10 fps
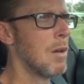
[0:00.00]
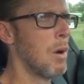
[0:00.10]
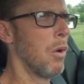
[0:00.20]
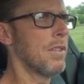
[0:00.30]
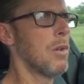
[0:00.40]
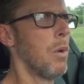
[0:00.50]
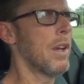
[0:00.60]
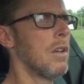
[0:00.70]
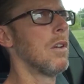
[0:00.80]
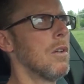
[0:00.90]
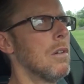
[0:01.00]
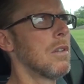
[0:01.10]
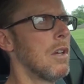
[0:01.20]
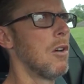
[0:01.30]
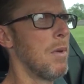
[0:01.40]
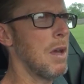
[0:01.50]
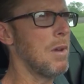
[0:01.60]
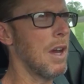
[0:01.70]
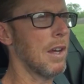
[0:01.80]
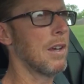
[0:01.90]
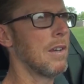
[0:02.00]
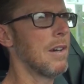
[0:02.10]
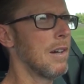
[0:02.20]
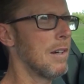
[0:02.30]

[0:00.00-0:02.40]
But we'll see what we can do. You know, maybe I can,